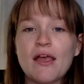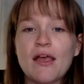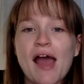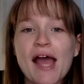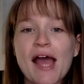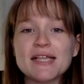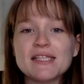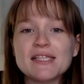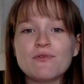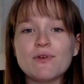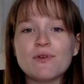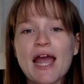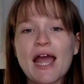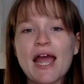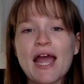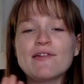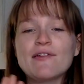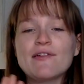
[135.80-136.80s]
That's if we
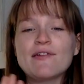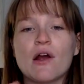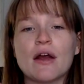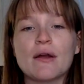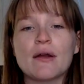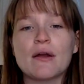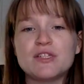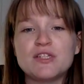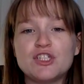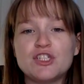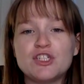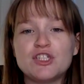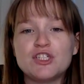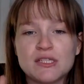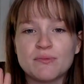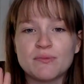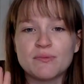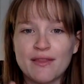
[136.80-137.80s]
have carbs
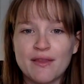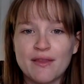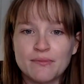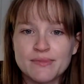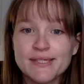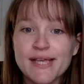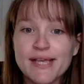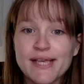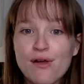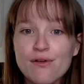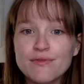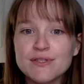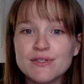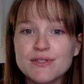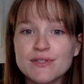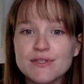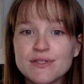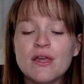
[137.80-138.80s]
just by
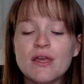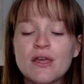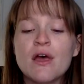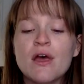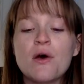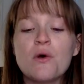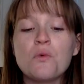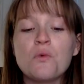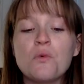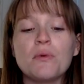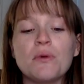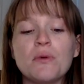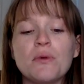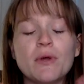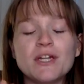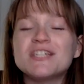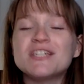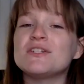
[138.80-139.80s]
themselves. What we
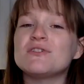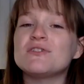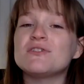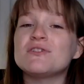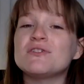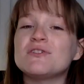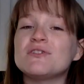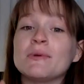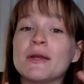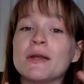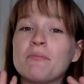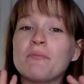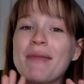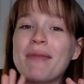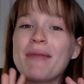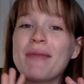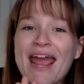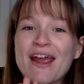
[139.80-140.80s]
want to do is we want to
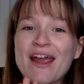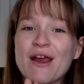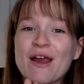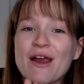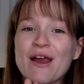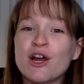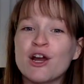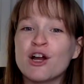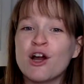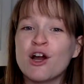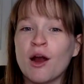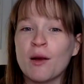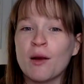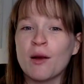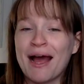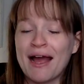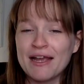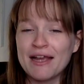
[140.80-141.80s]
pair
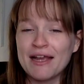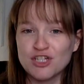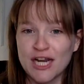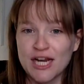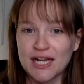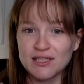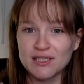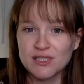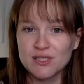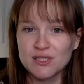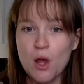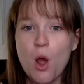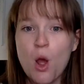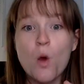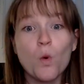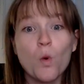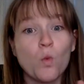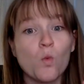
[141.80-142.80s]
carbohydrates
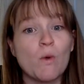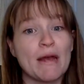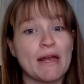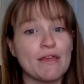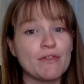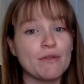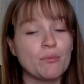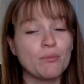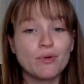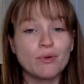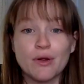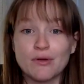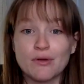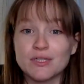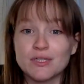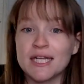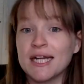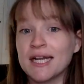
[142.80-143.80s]
with
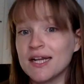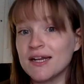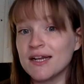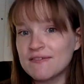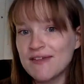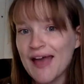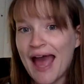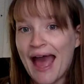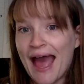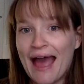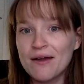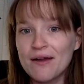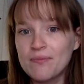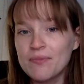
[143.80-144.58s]
protein and fat.